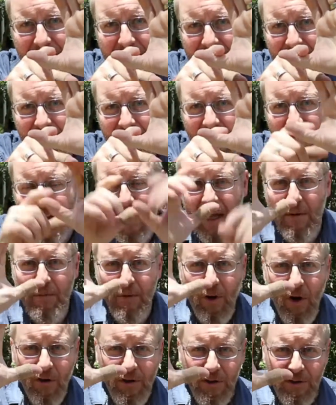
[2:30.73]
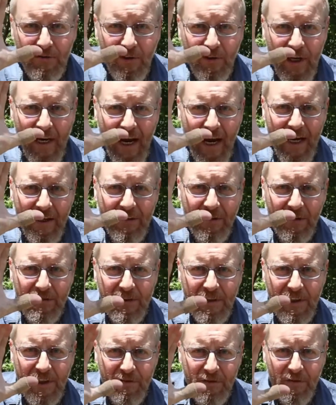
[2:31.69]
in there, but on your right hand,
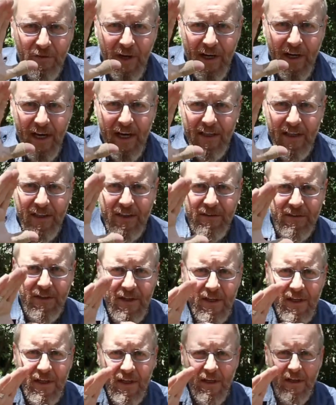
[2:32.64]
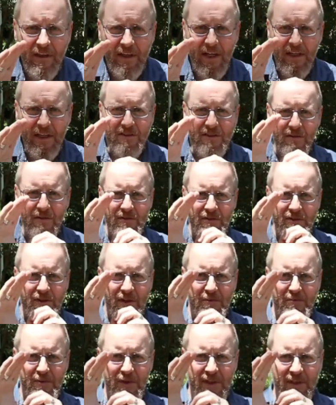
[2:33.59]
obviously, if you're right-handed. Okay, so it's
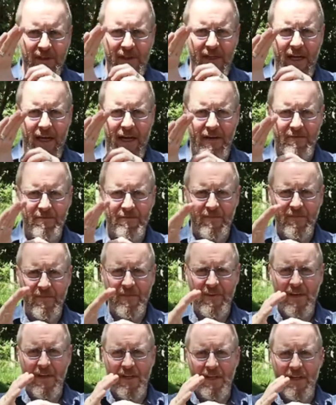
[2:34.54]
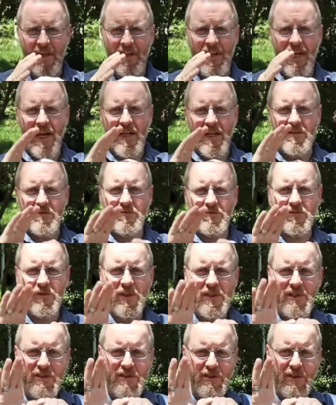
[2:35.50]
going to be in there. Now that
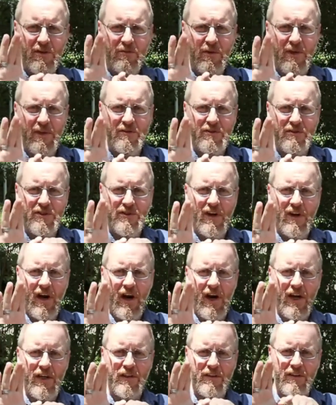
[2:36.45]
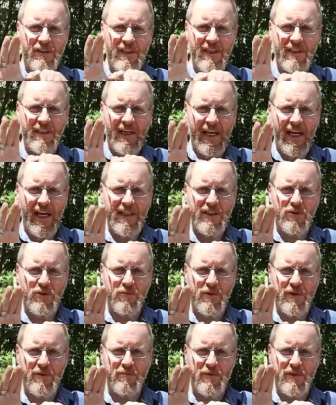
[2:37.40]
when you start, you need that extra
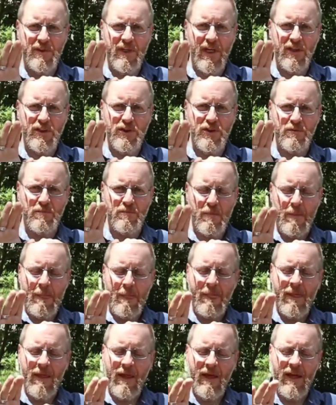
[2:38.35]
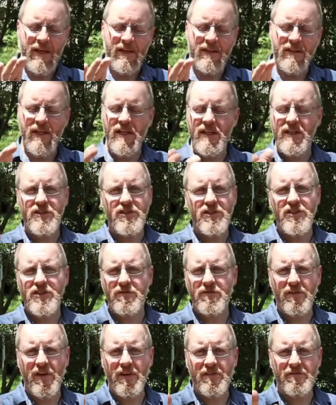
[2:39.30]
bit of protection, and it's
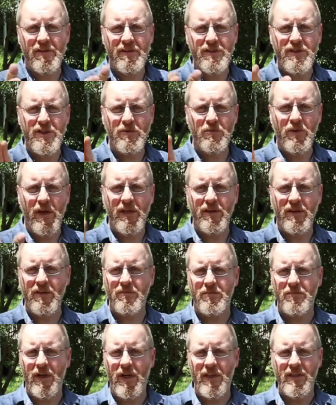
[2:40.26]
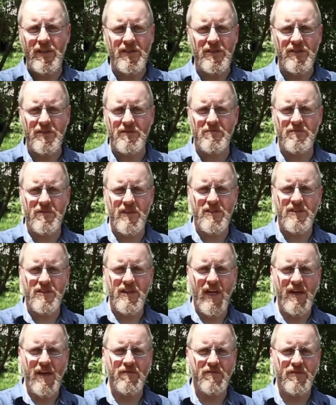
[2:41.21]
just a very, very cheap way. You can buy this
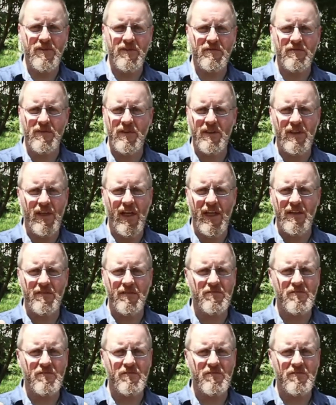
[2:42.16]
tape for like,